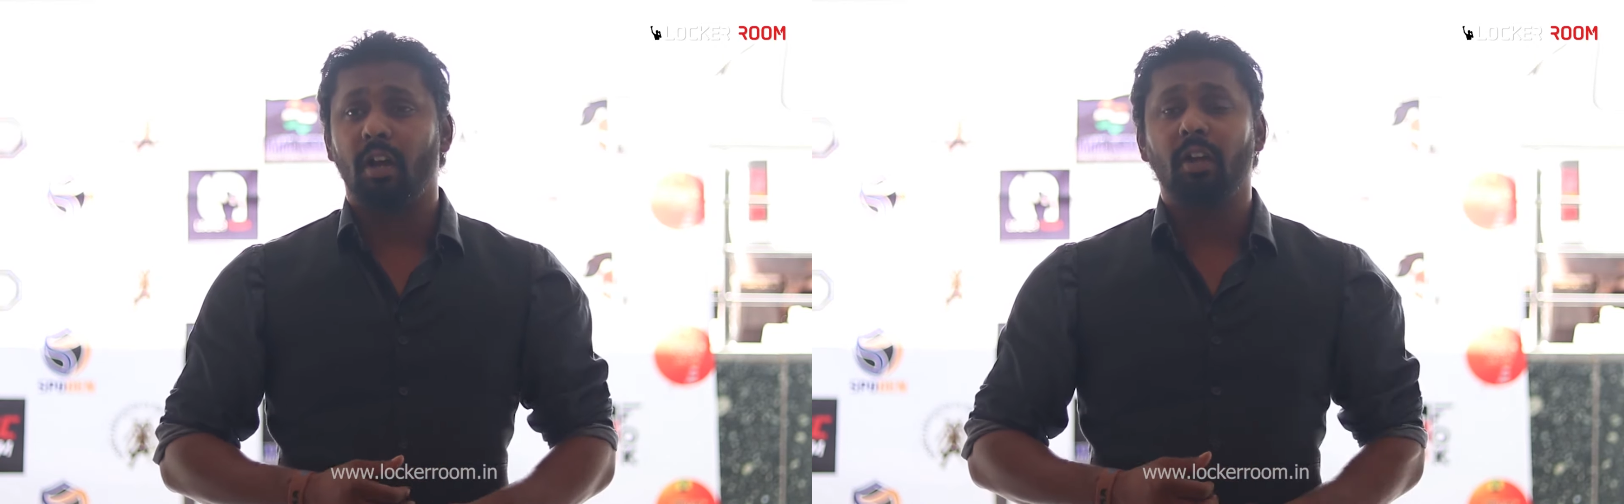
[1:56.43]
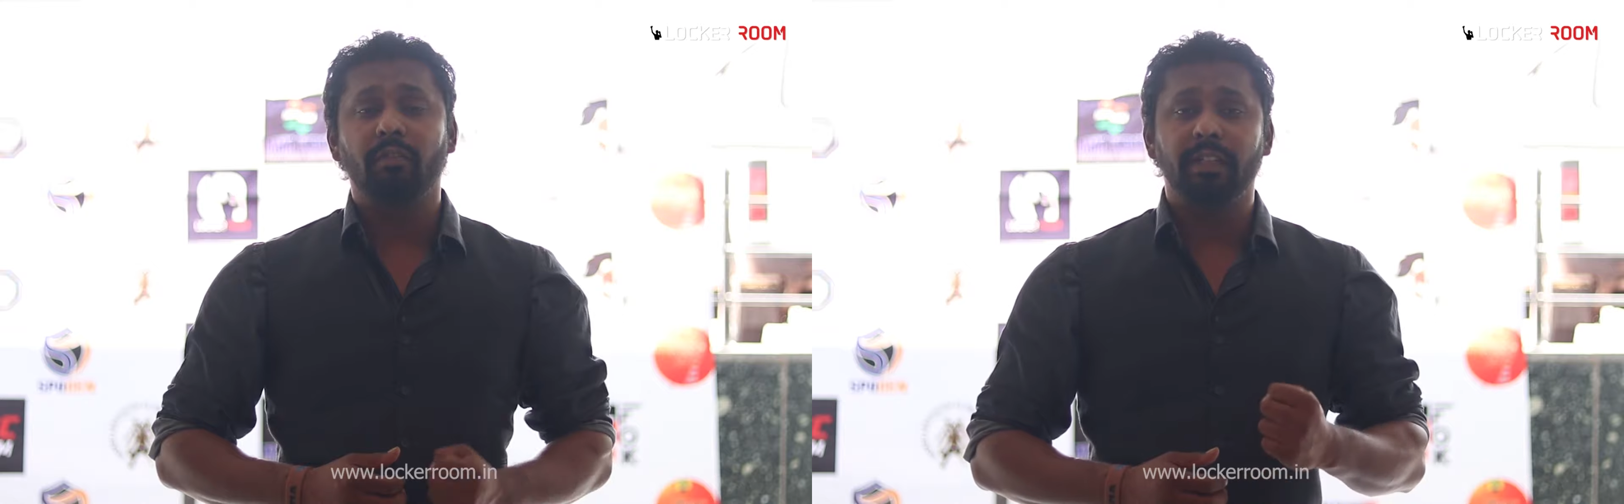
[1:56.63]

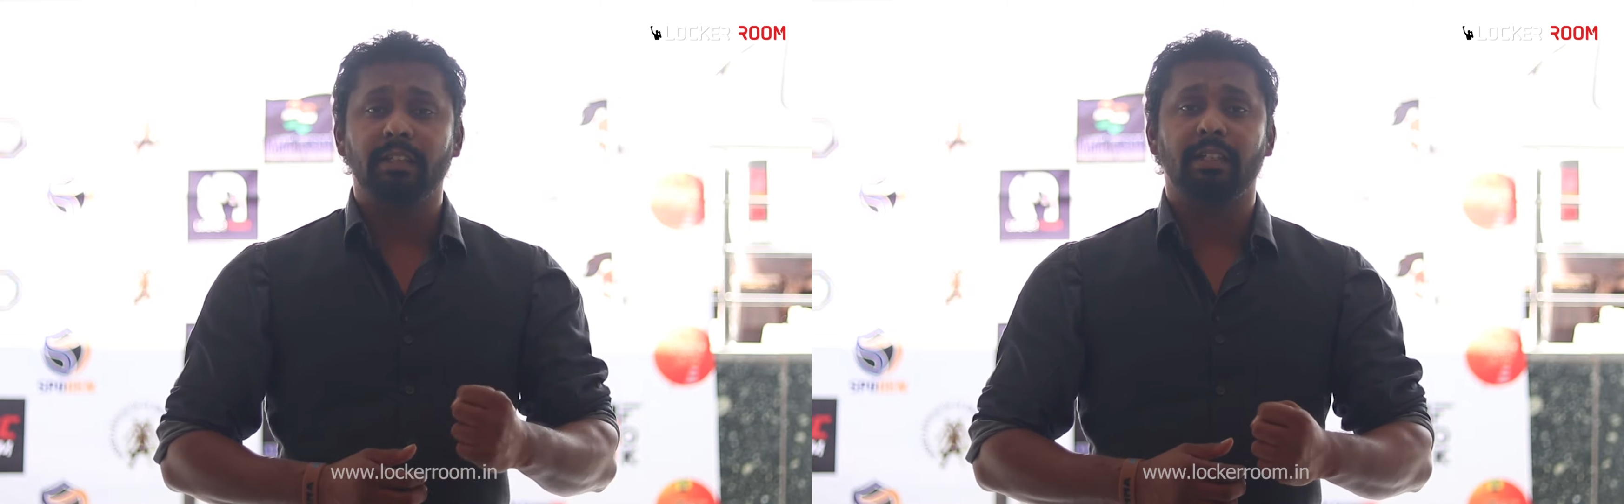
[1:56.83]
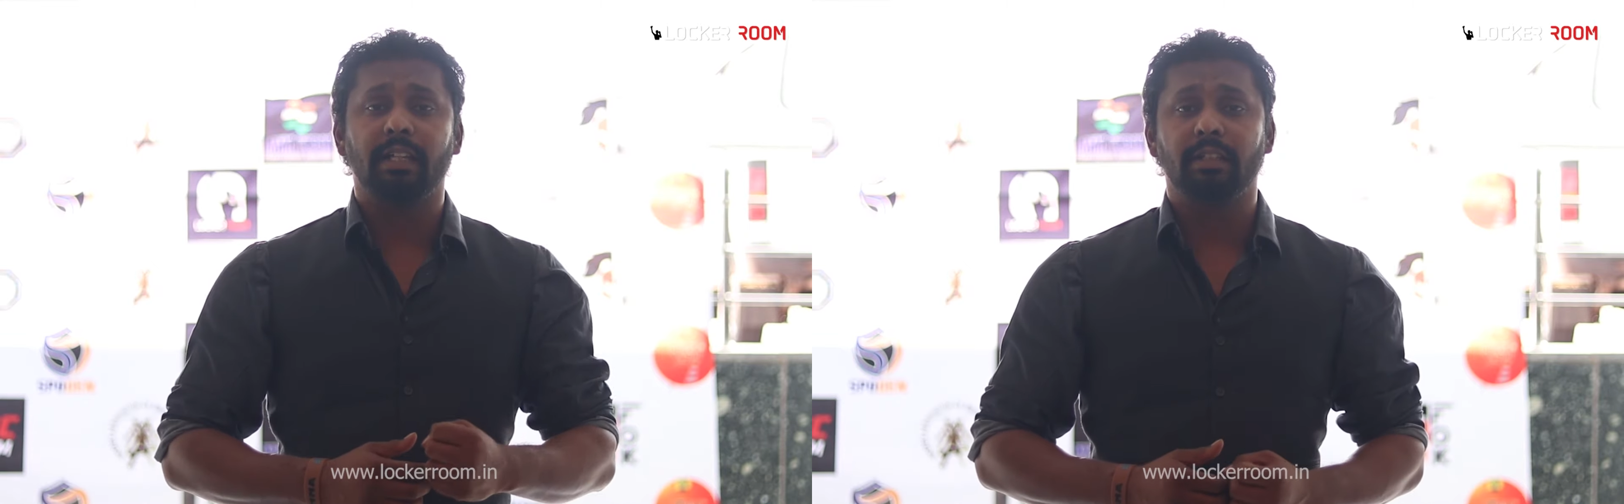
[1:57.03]
all of
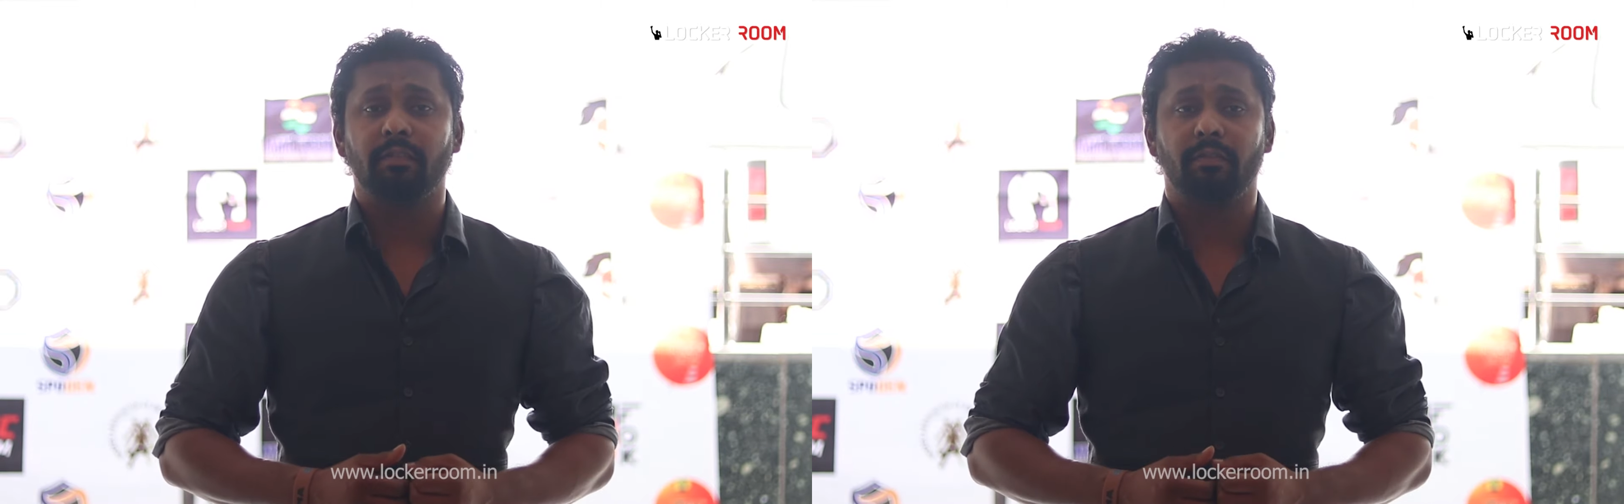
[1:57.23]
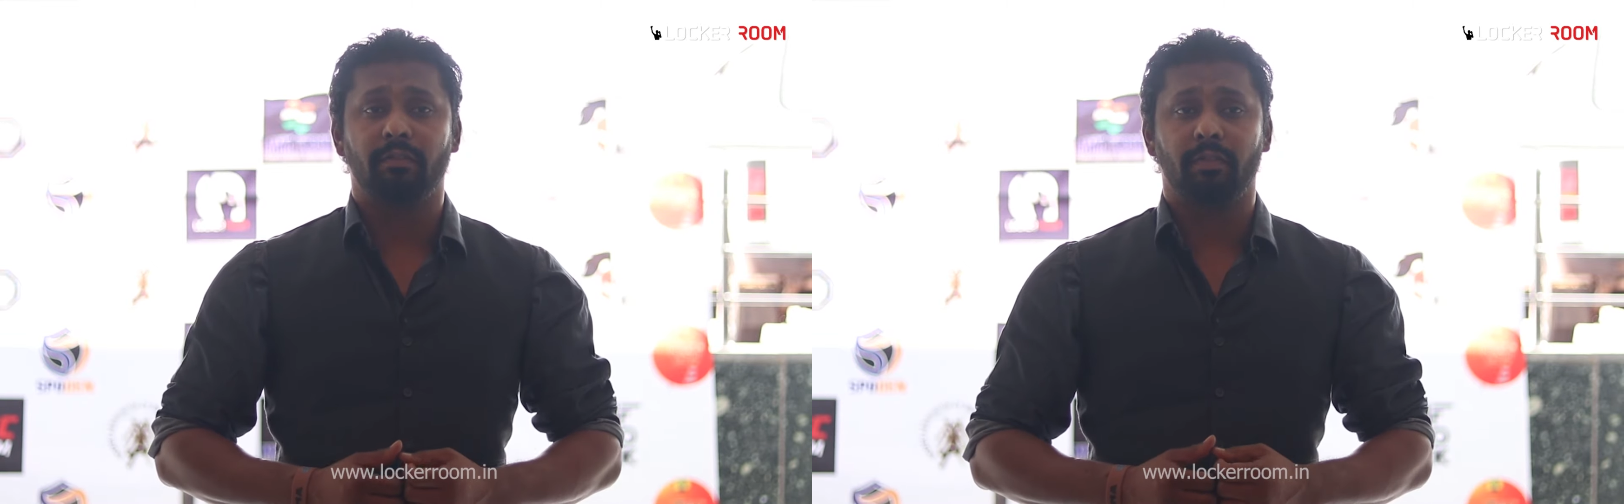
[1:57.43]
these guys
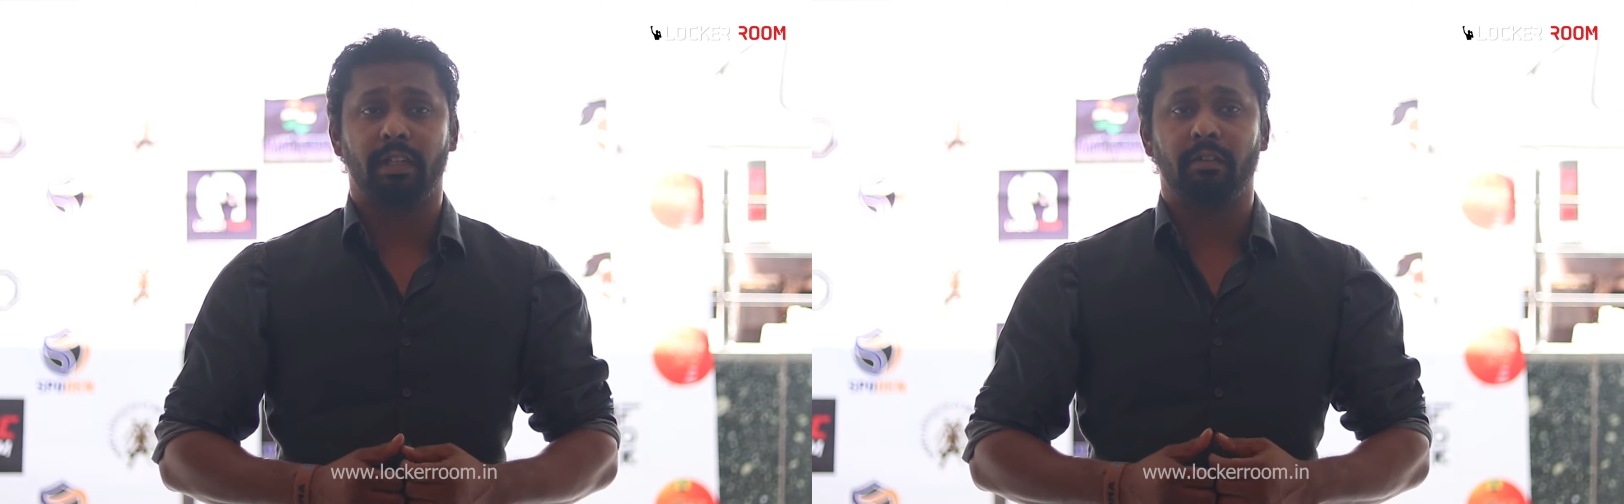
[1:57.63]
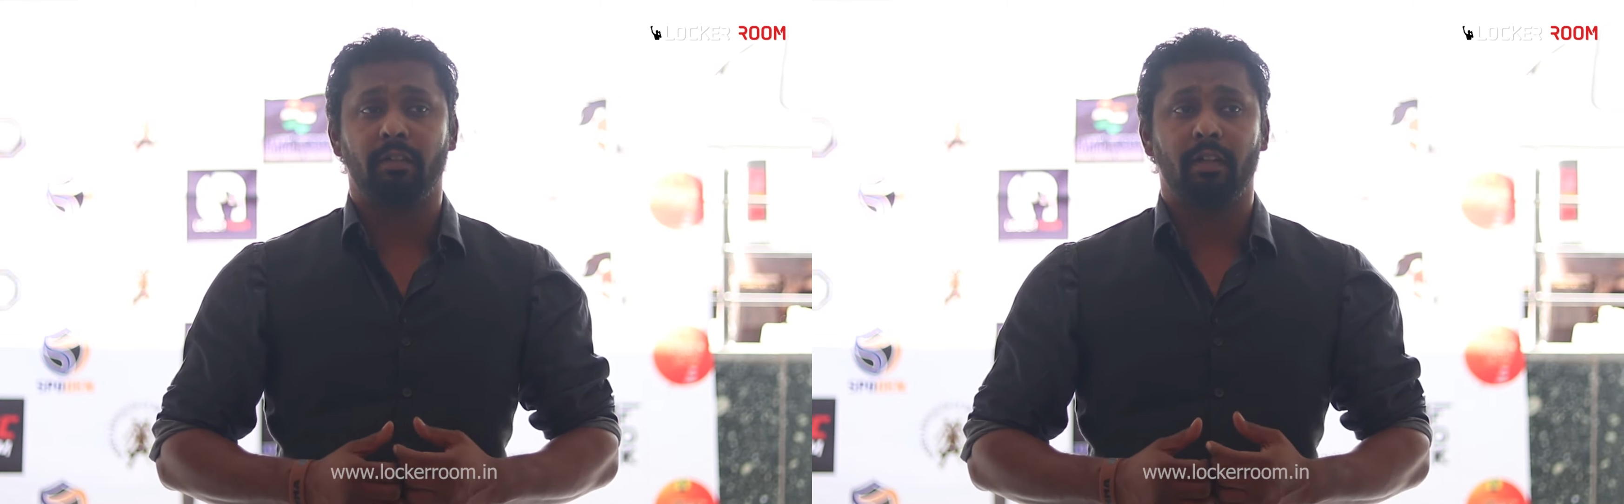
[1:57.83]
have
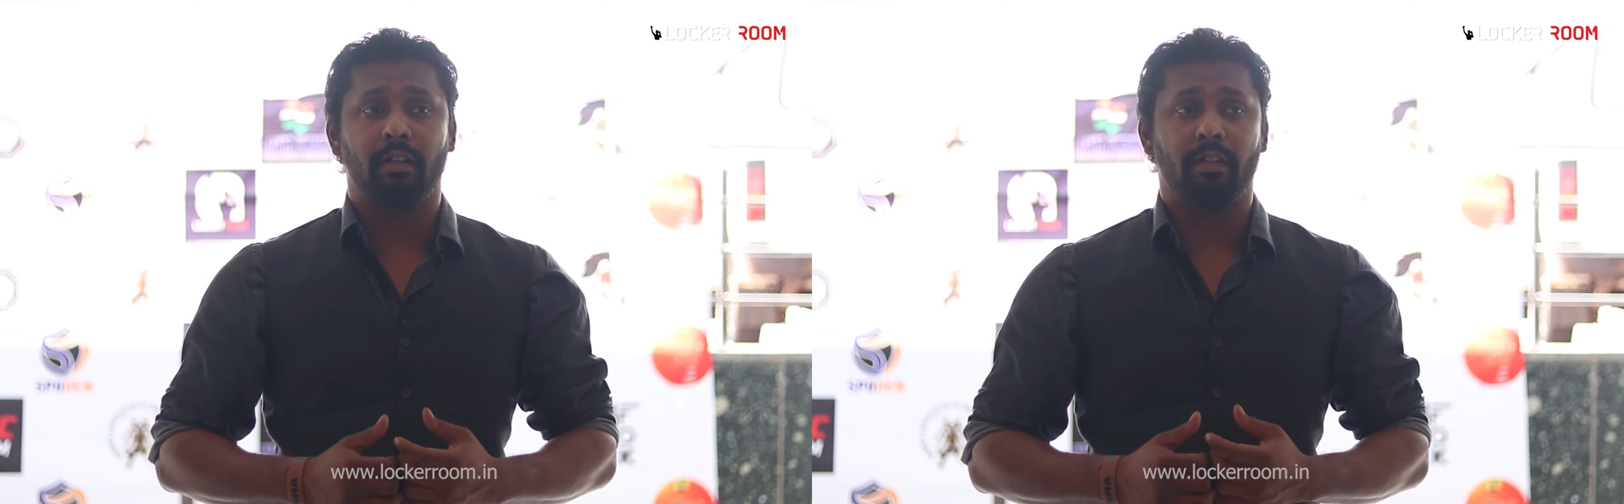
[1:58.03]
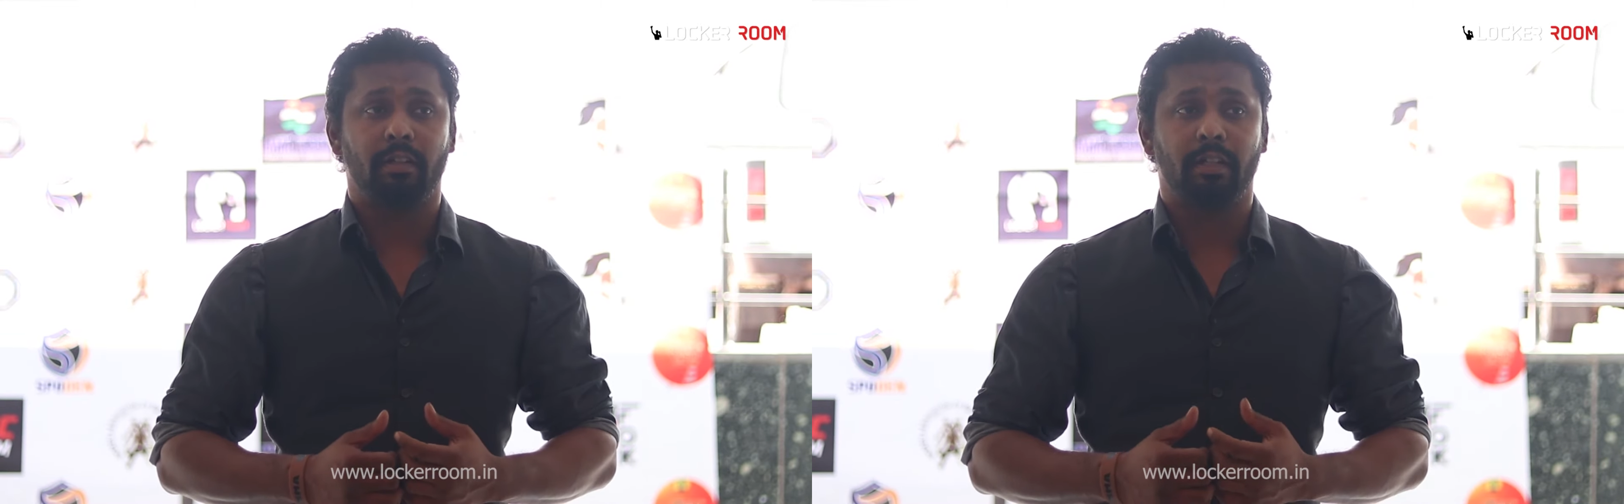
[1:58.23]

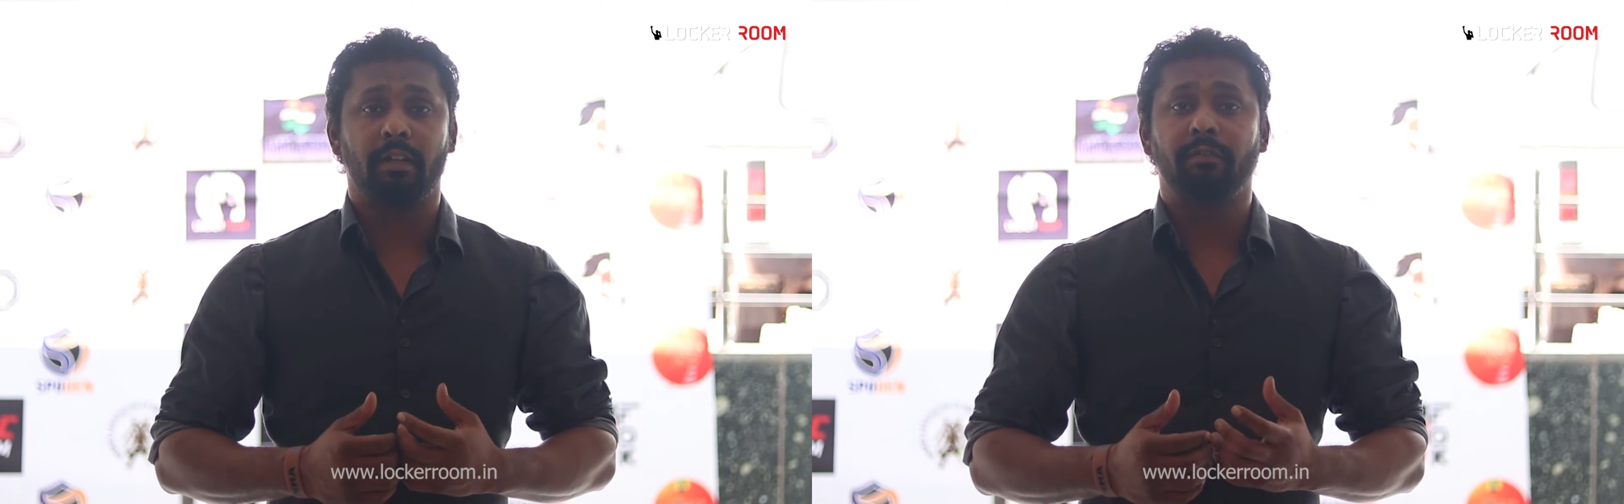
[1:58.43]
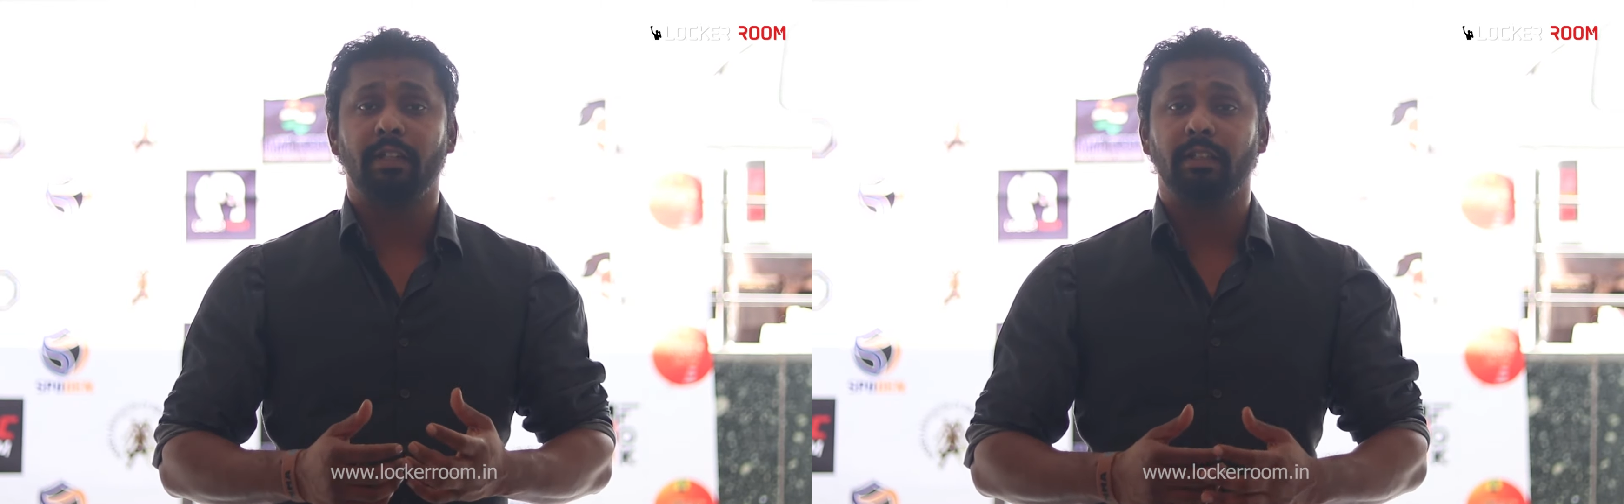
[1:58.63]
reffed